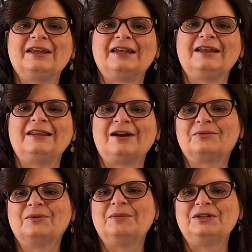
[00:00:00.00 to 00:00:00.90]
getting that
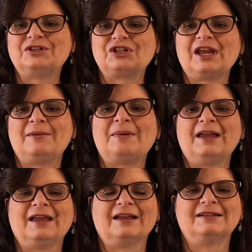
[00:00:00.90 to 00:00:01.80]
room into shape
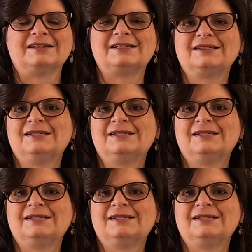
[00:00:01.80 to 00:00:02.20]
and